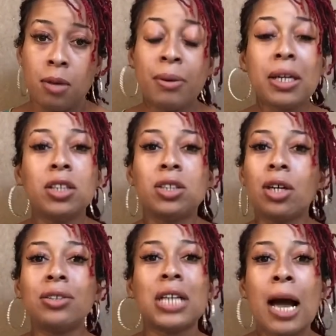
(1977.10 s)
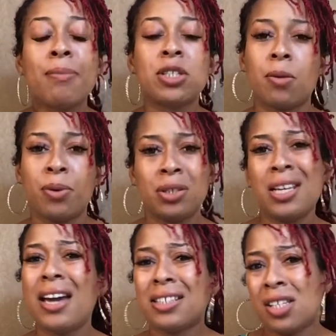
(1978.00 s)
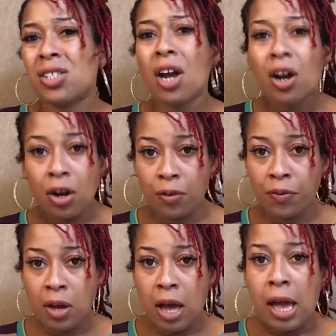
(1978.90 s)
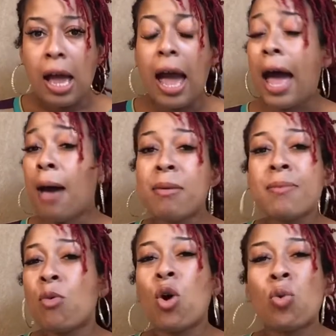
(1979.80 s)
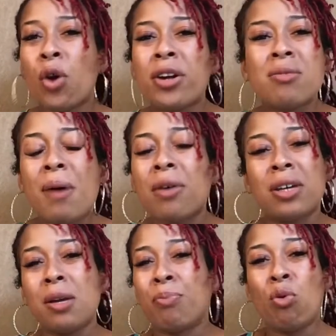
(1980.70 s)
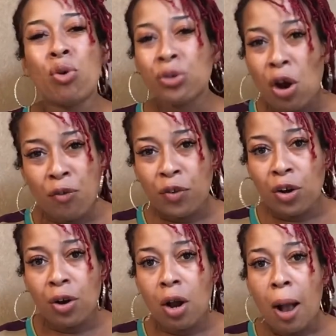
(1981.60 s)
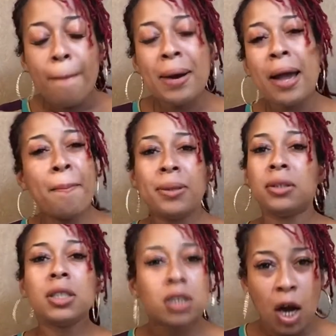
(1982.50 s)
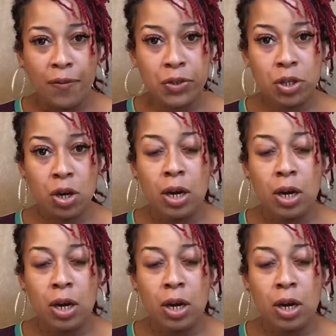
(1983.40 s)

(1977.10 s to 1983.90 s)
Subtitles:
Because your job is to protect and serve. I'll be more worried about getting pulled over by a police officer